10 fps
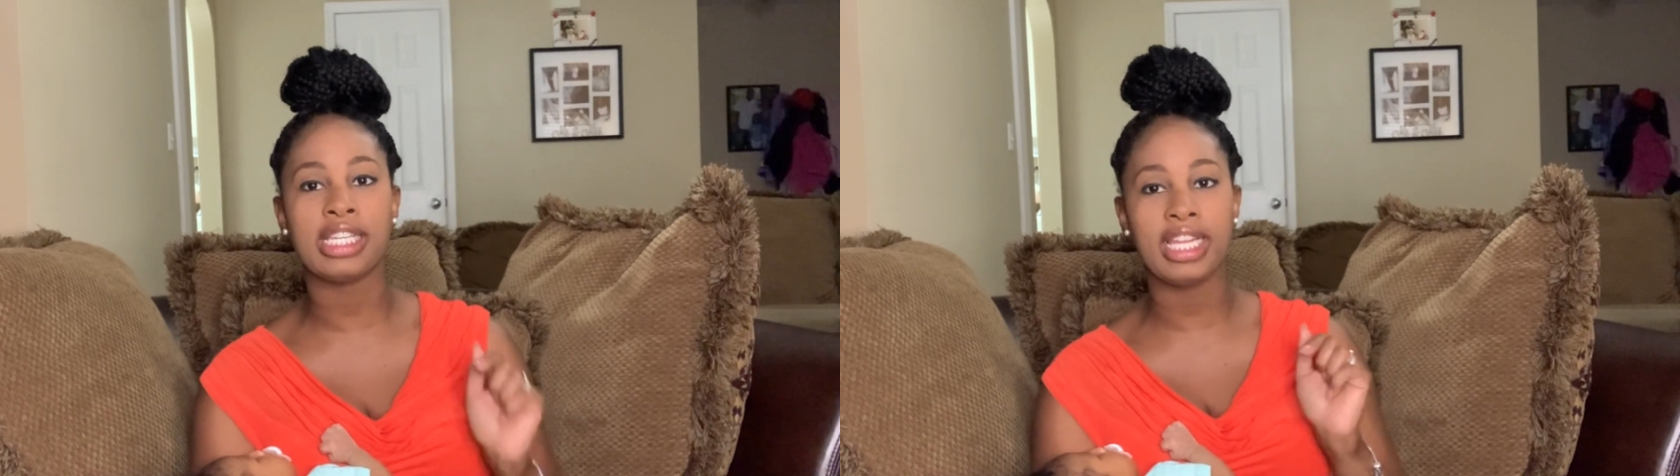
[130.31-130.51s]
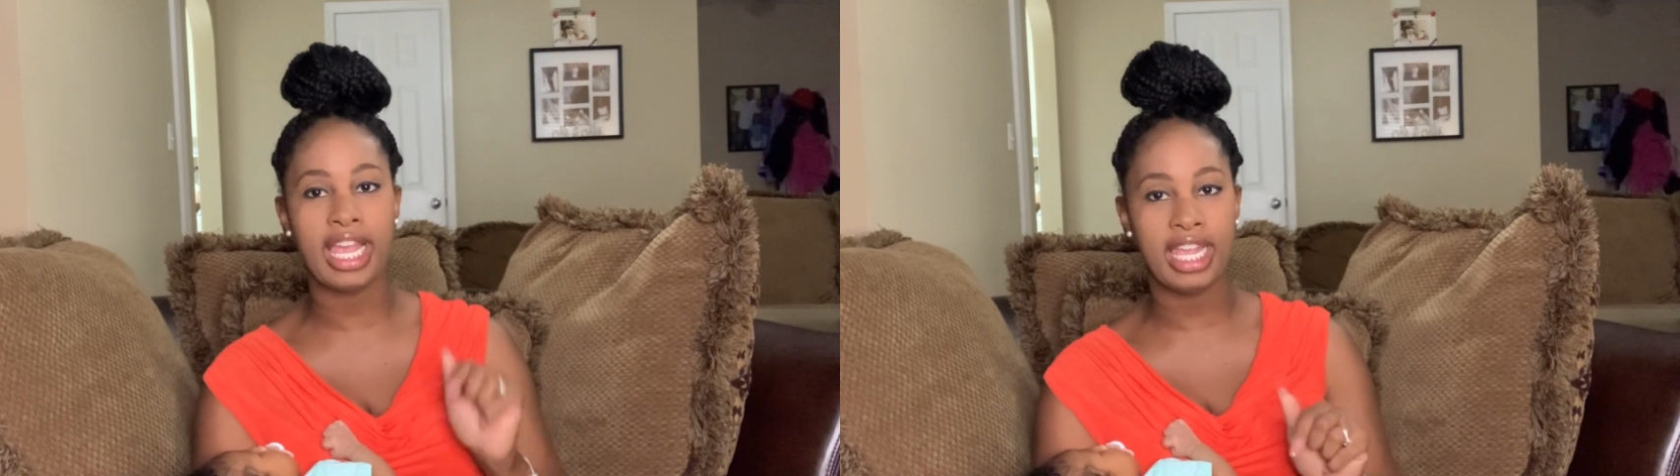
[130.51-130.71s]

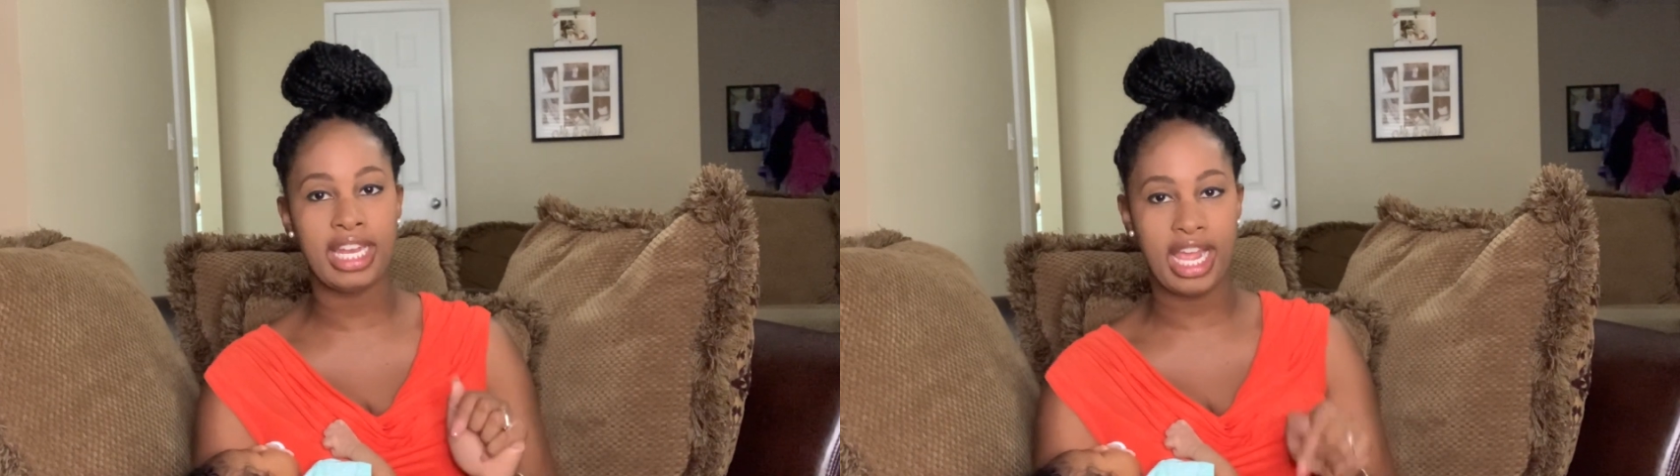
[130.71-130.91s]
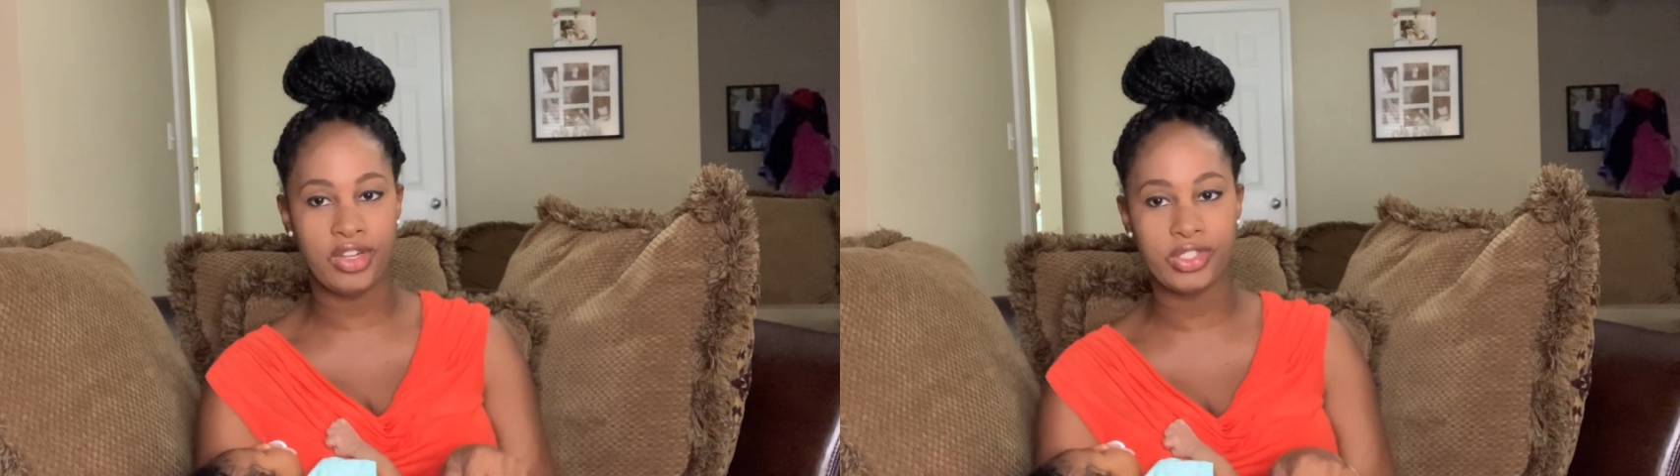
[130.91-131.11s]
and
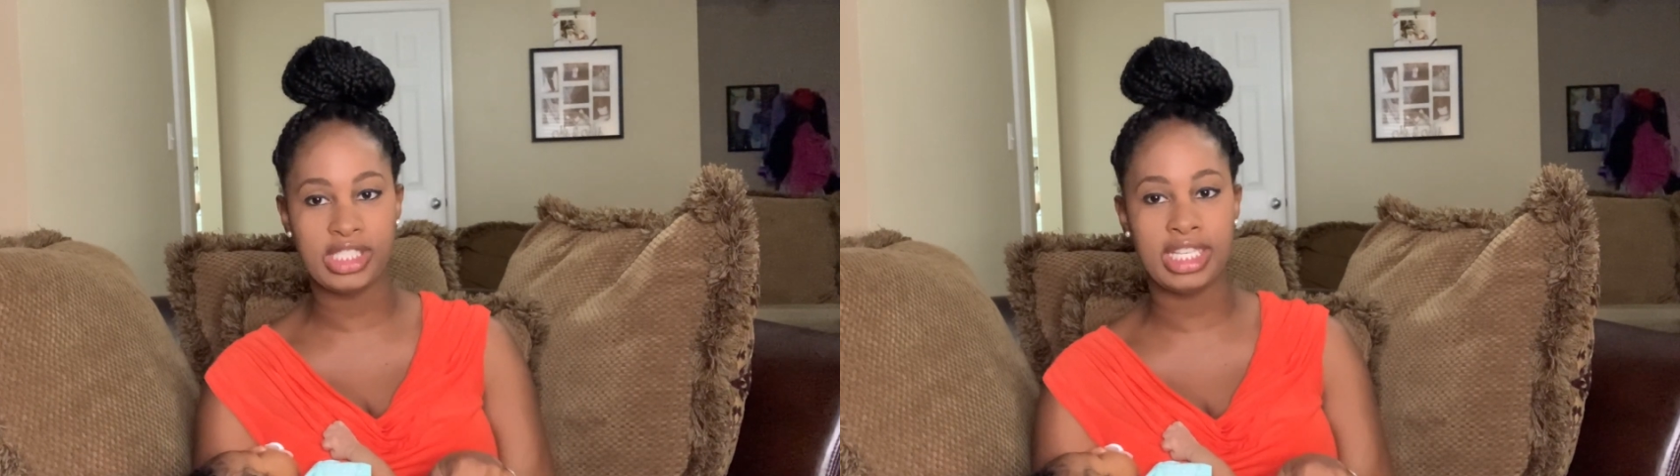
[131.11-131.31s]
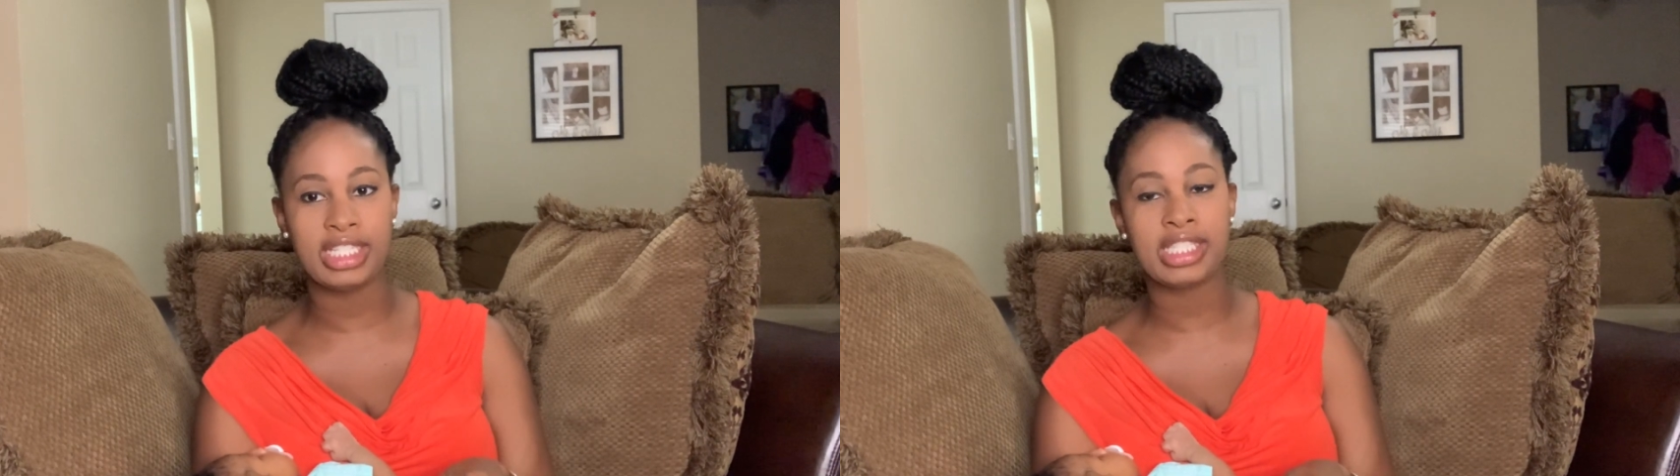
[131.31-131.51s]
8
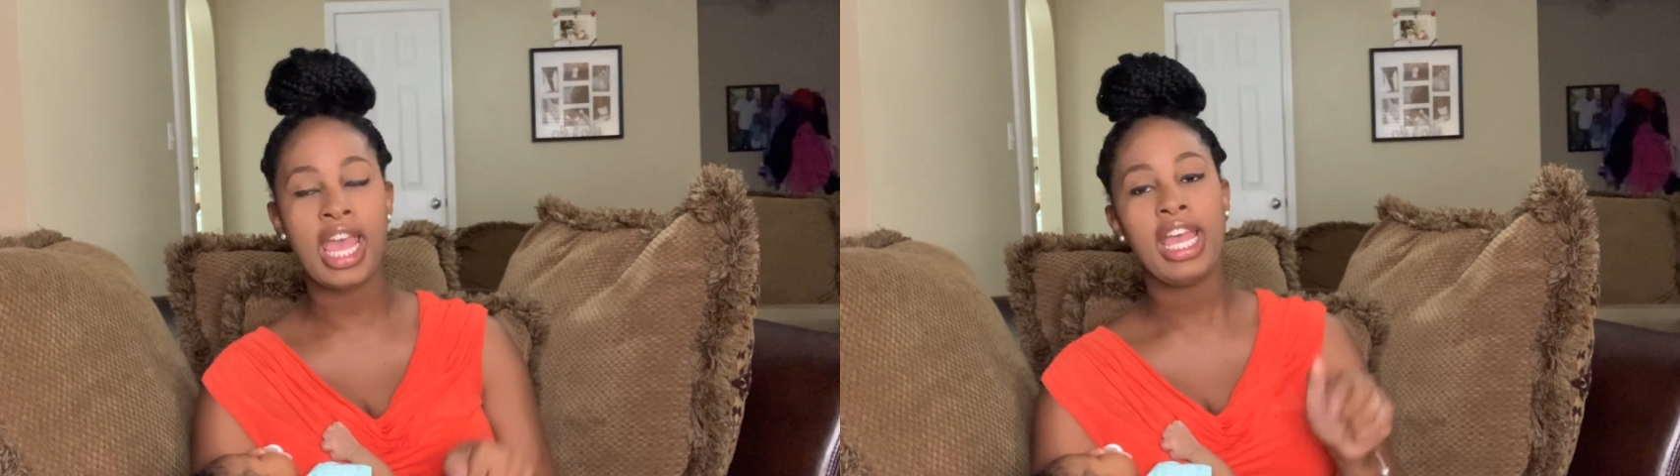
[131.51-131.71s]
ounces